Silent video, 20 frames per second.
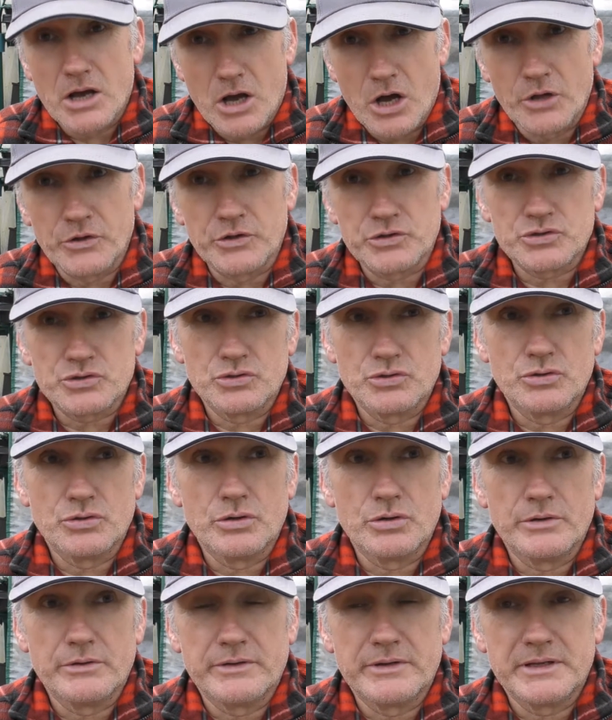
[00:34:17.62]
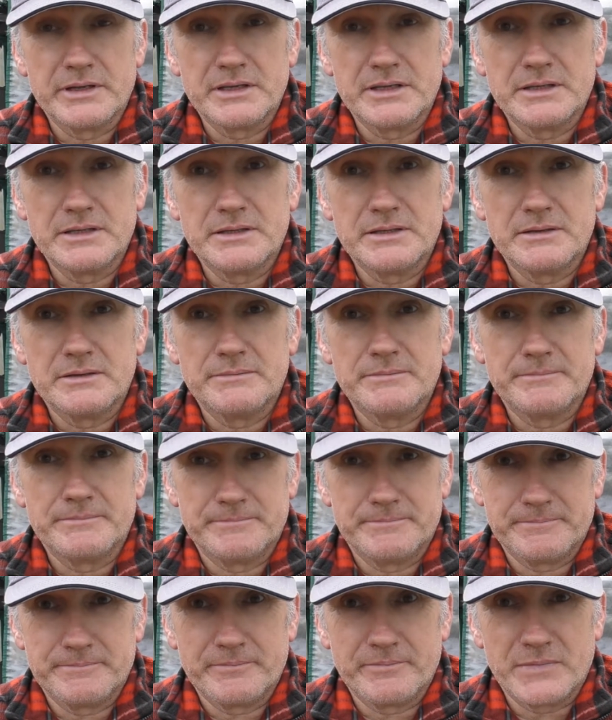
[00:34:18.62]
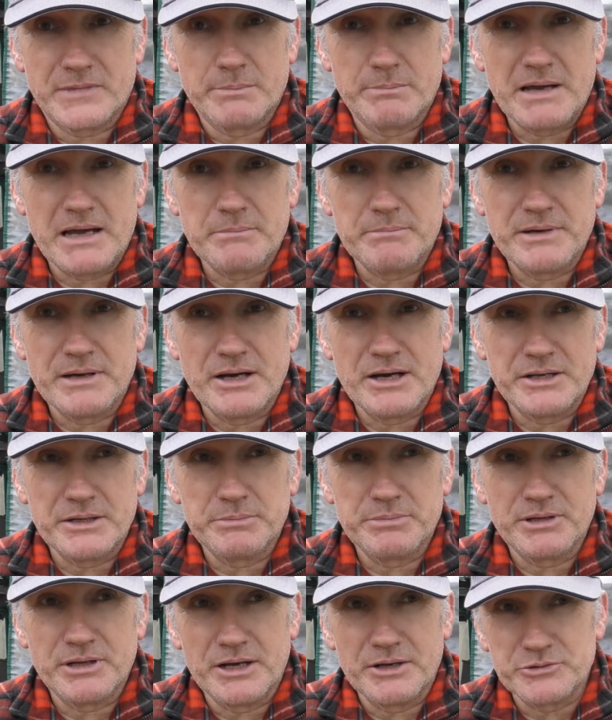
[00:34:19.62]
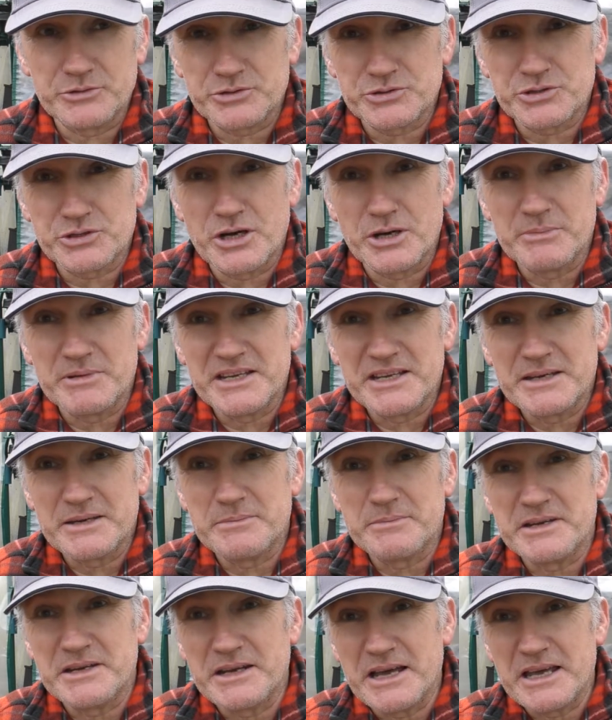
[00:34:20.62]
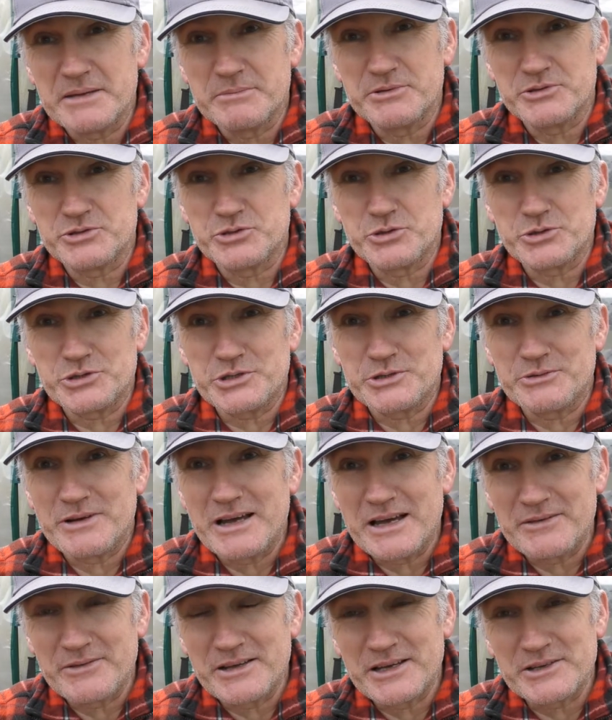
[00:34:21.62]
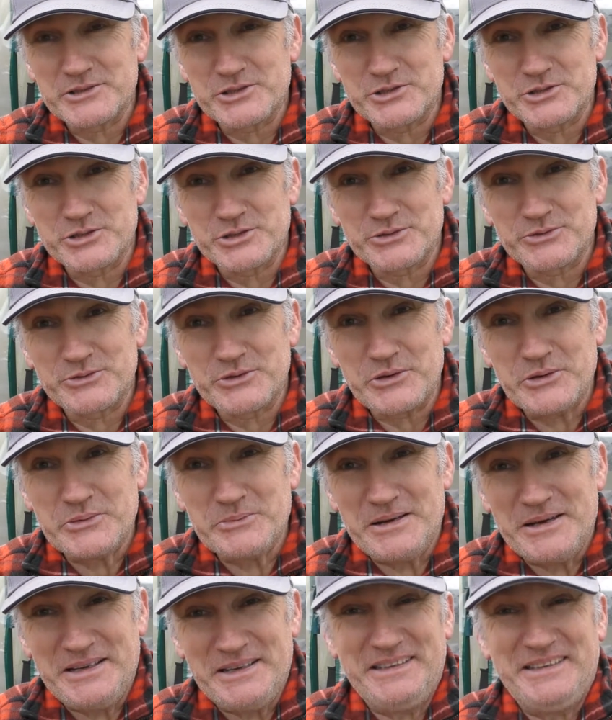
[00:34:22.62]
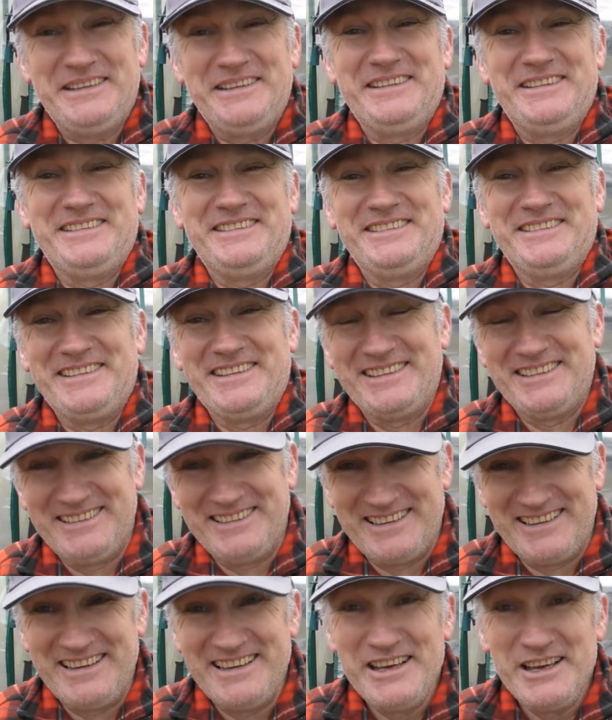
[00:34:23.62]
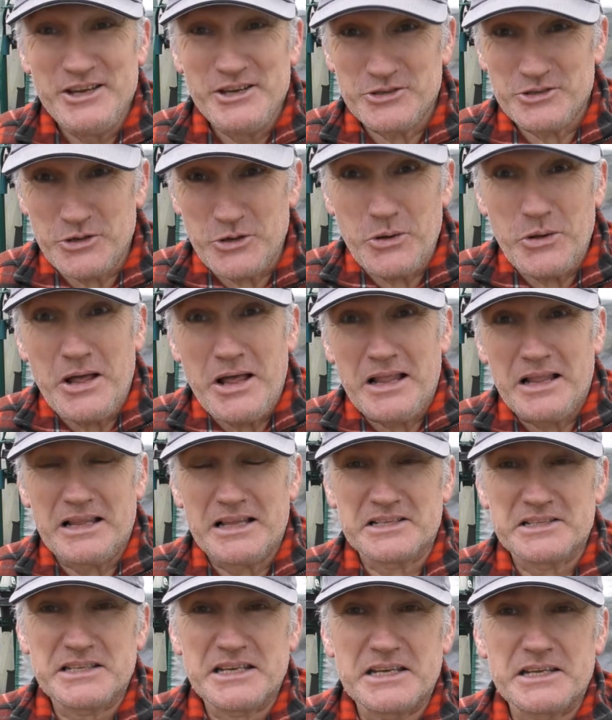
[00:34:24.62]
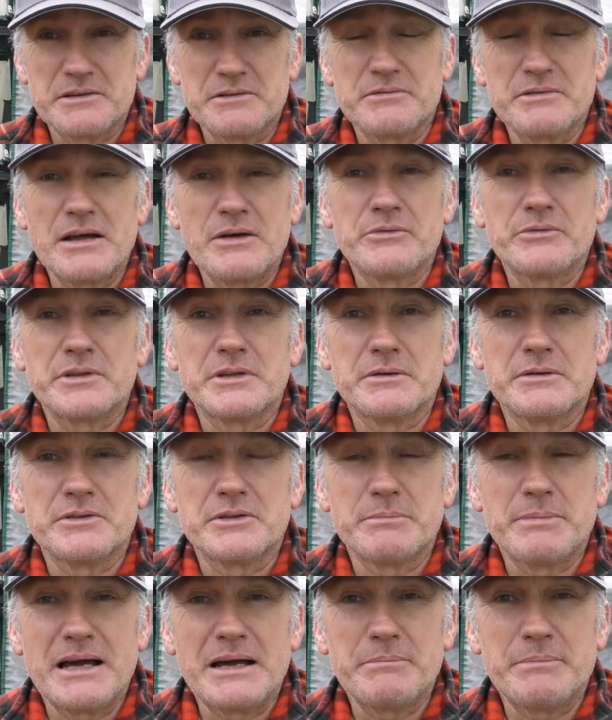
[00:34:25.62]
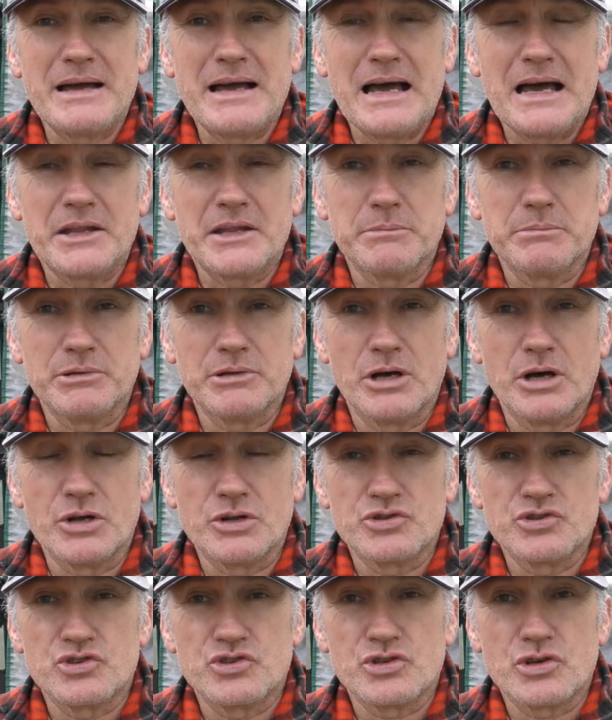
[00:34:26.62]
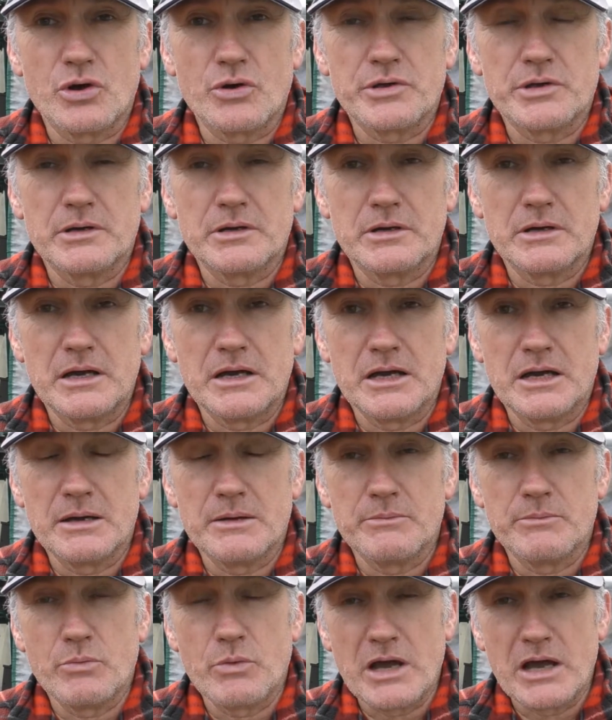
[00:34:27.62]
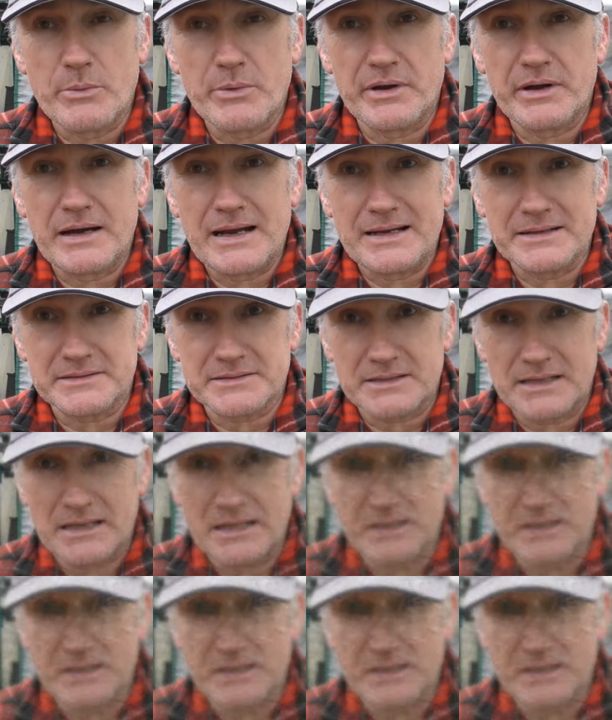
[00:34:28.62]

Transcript: on the tour of the back part of the plot. I just saw my neighbour's just arrived there. She's just thrown me. So let's take you around the back part of the plot and show you where we're at.